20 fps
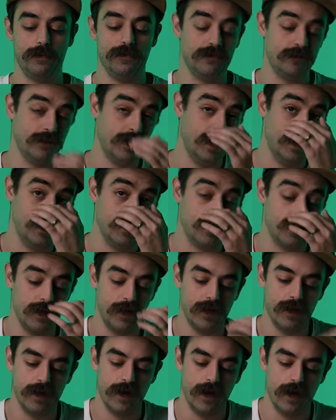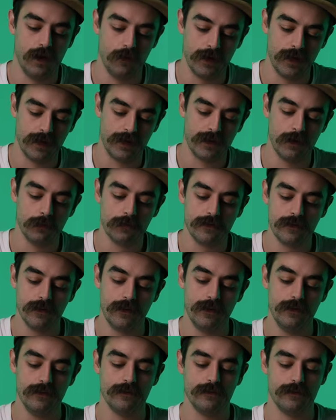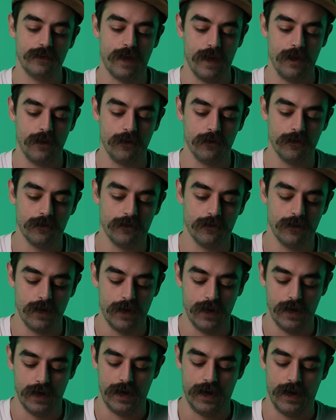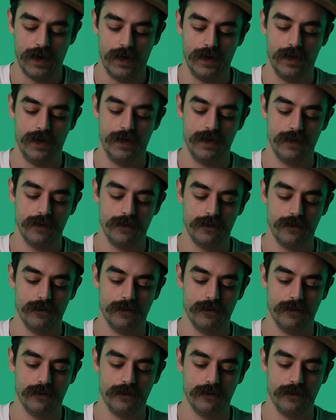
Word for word: of snake, uh, when it comes to these scales, uh,